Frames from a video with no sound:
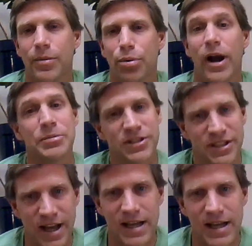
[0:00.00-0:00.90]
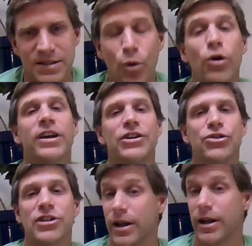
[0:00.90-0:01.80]
perhaps discuss more
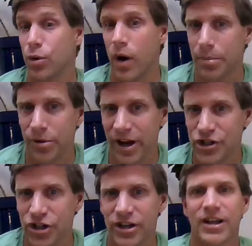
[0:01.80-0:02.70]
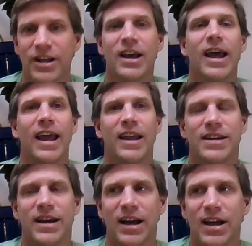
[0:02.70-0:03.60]
issues like cooperation
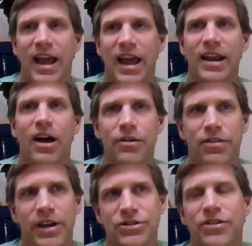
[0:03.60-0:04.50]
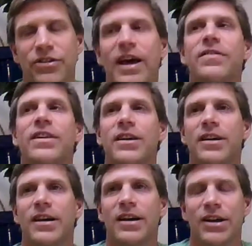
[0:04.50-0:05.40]
and uh, and other things so that
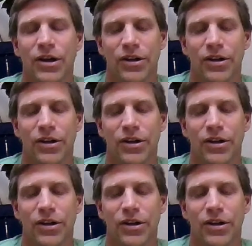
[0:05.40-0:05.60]
the uh,